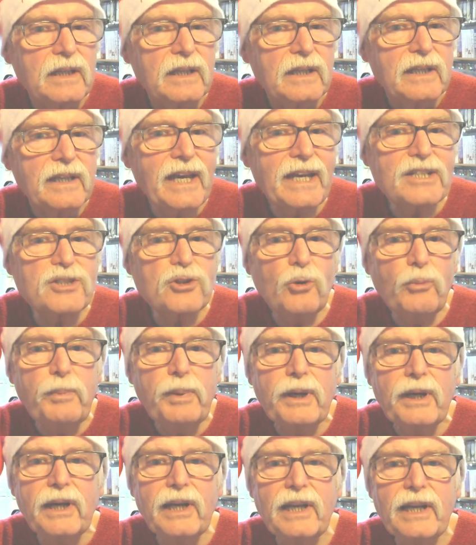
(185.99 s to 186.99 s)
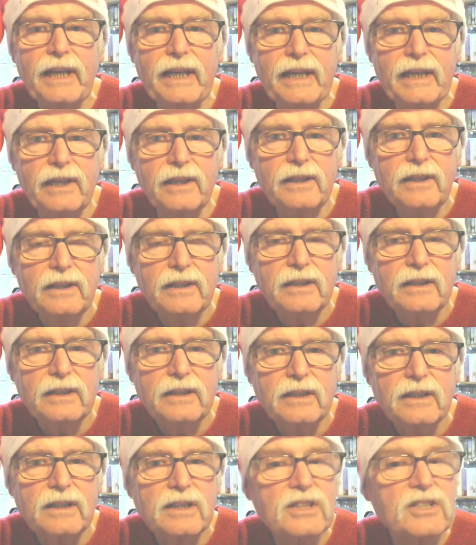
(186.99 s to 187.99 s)
Get up earlier,
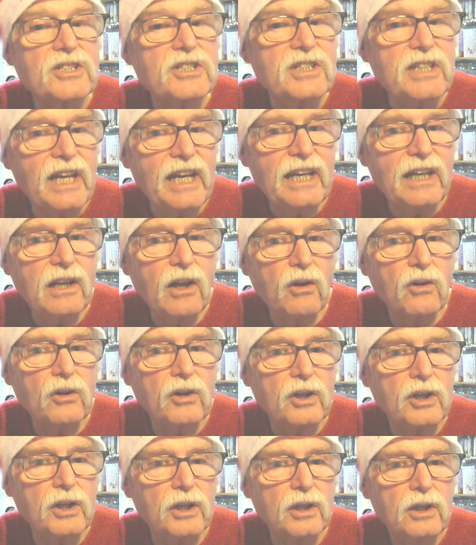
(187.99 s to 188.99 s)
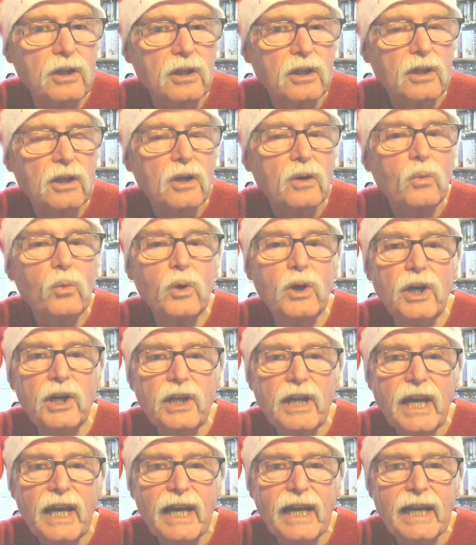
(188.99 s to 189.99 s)
stay longer,
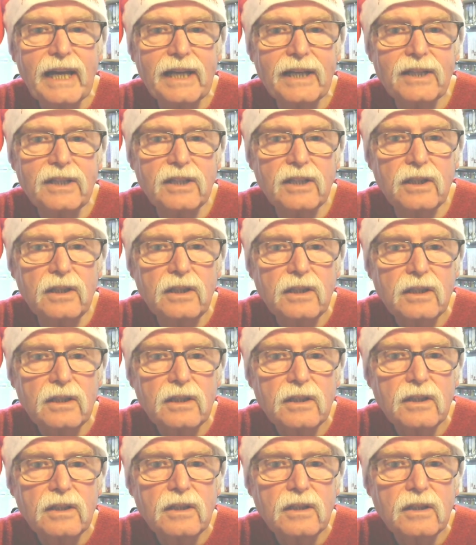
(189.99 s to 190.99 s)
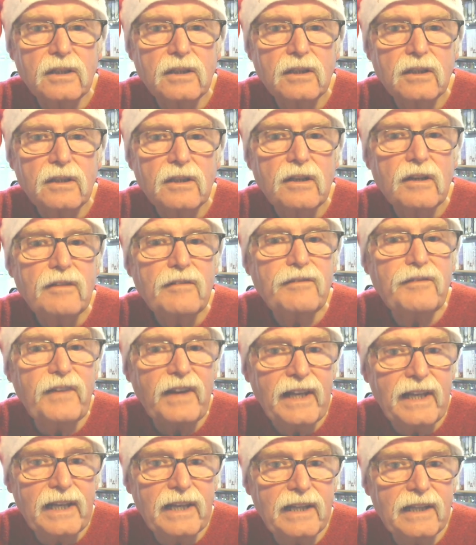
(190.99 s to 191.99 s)
work harder,
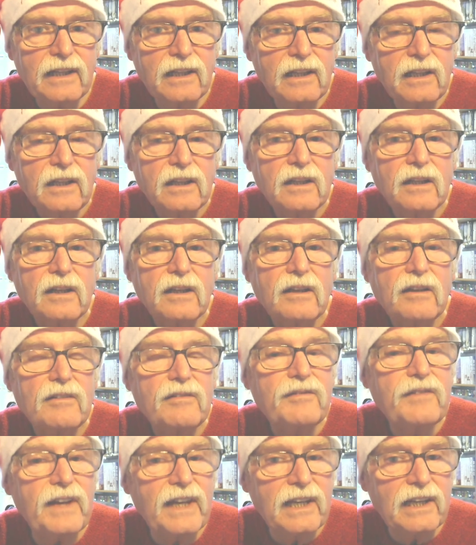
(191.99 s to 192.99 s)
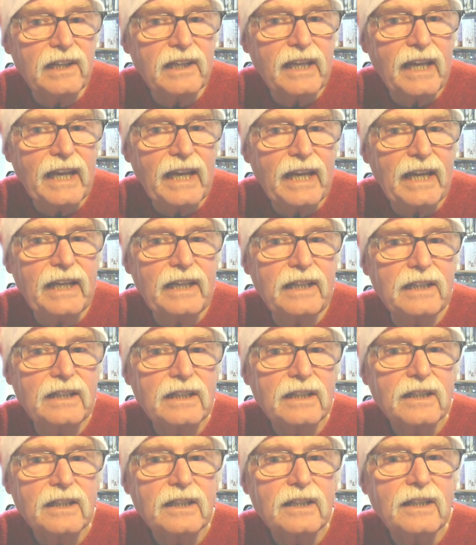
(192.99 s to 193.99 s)
fail again,
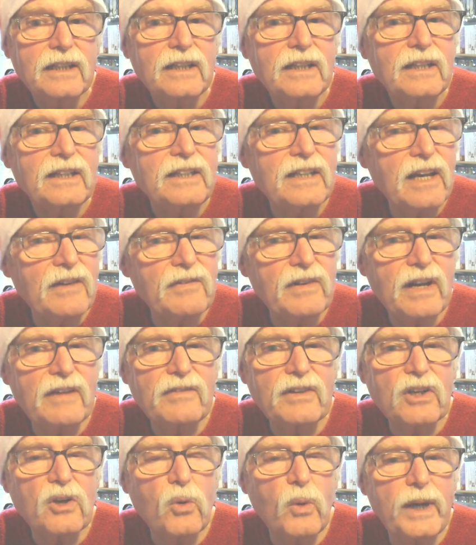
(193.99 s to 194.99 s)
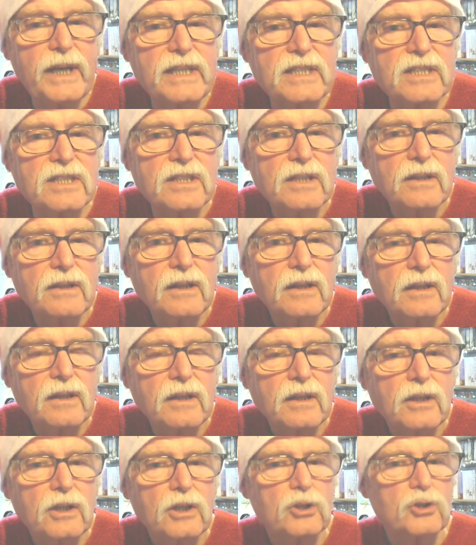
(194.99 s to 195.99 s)
never, ever quit.
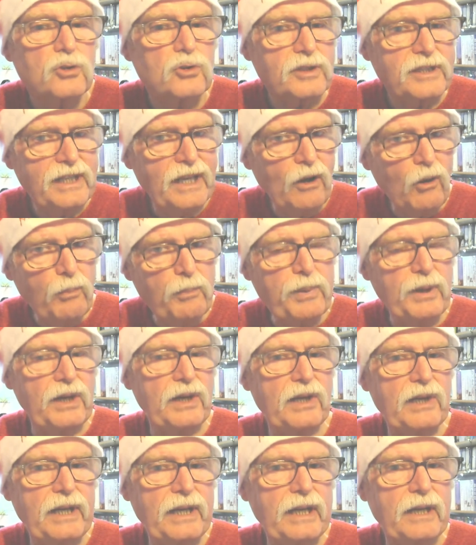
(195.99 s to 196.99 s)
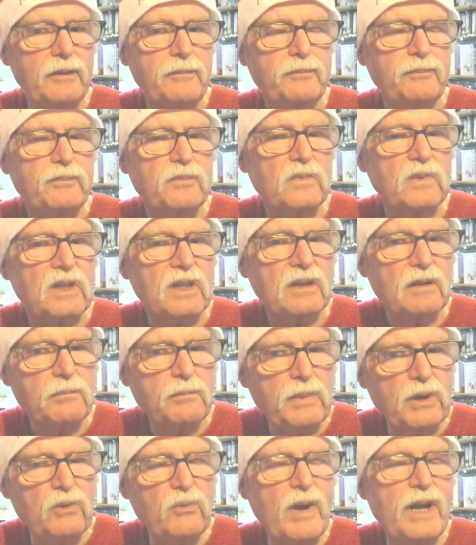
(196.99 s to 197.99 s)
Get up earlier,
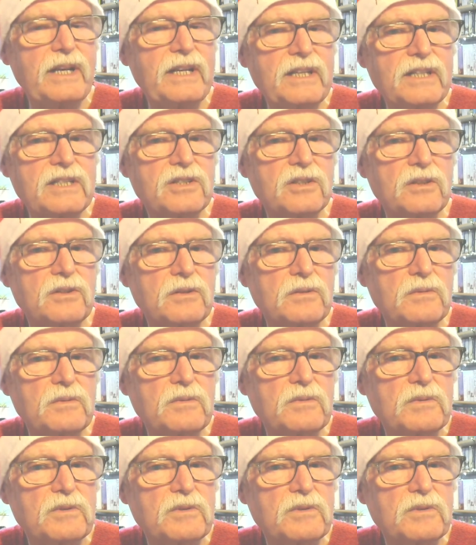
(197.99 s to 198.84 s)
be ready to